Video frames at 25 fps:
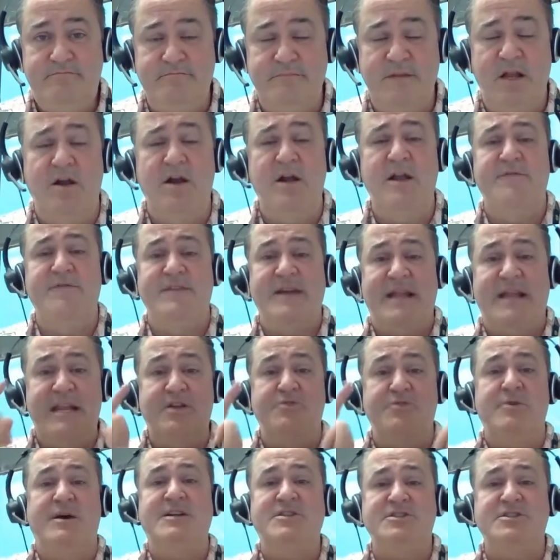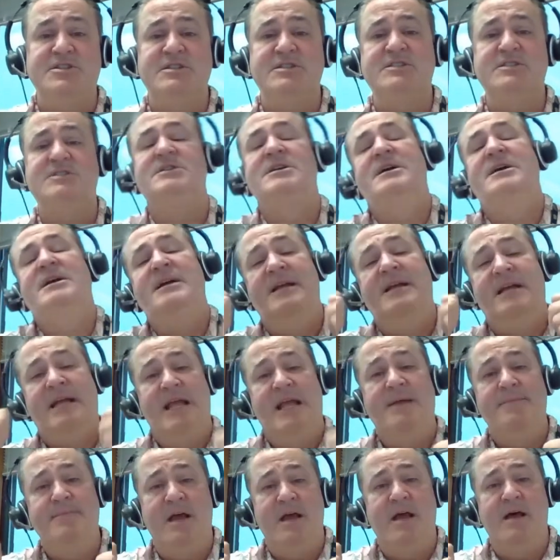All right, if you got any questions,
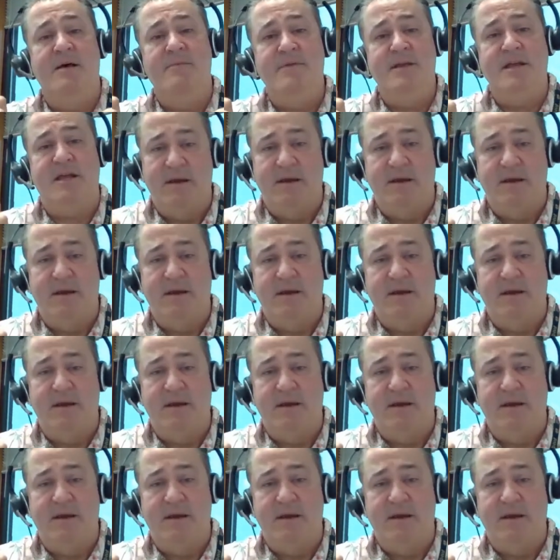email me,